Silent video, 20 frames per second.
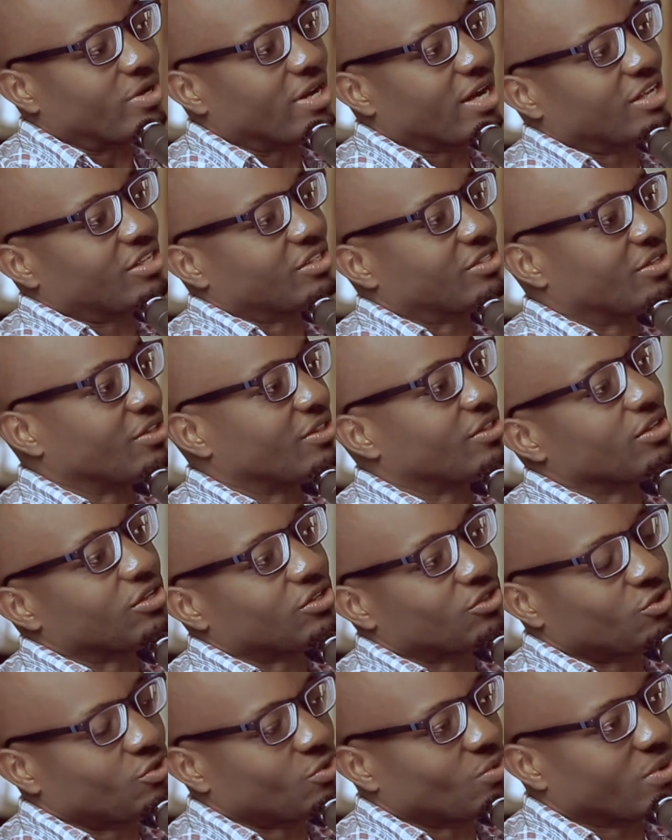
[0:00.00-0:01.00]
does the
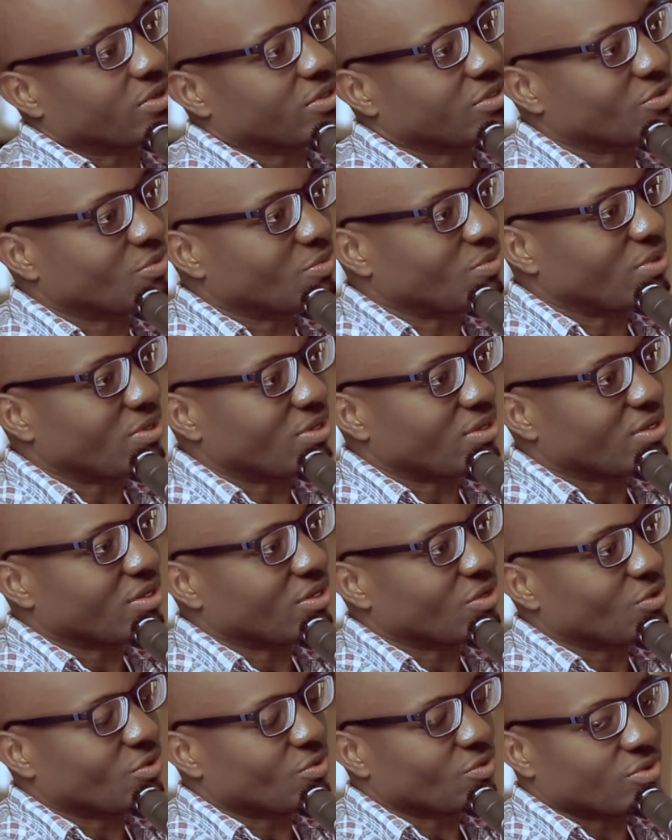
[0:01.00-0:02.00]
things you want to
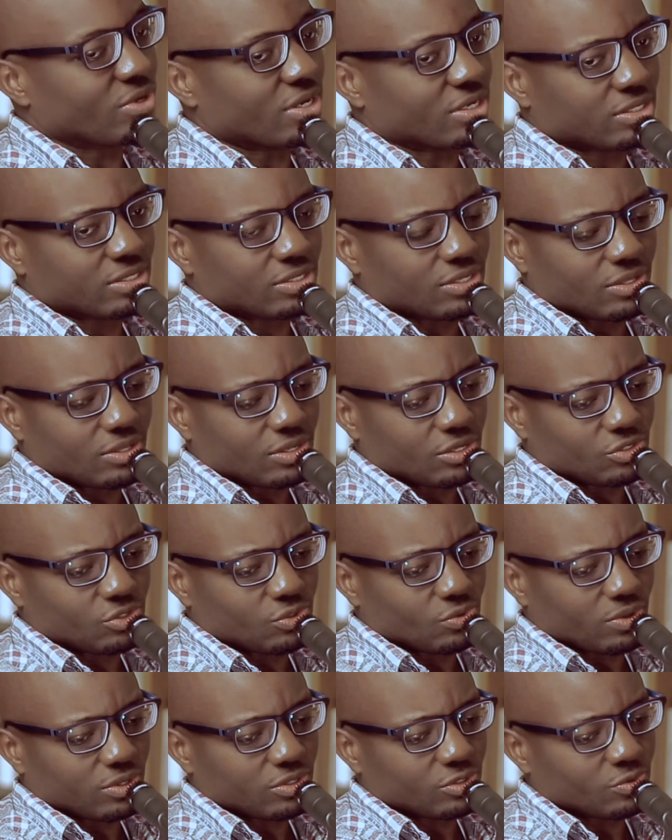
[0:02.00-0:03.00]
be, who does the
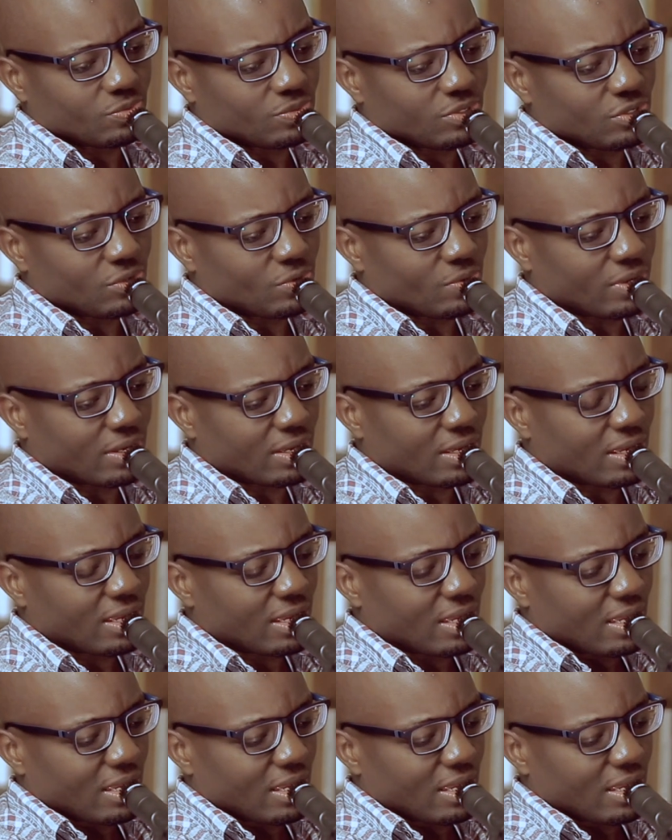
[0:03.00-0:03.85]
things you want to be doing.